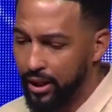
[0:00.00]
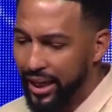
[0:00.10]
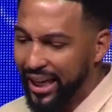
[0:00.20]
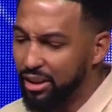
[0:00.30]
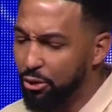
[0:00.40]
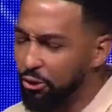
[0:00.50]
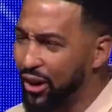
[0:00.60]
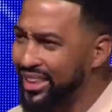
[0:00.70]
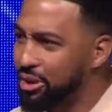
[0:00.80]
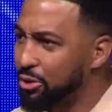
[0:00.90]
In the
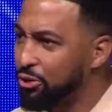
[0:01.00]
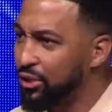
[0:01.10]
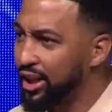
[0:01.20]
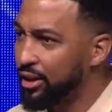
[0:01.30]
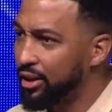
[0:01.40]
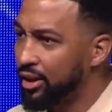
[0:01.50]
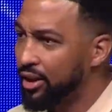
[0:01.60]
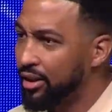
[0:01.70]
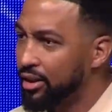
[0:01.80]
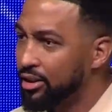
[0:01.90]
face of fear,
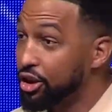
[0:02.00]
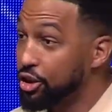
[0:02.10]
to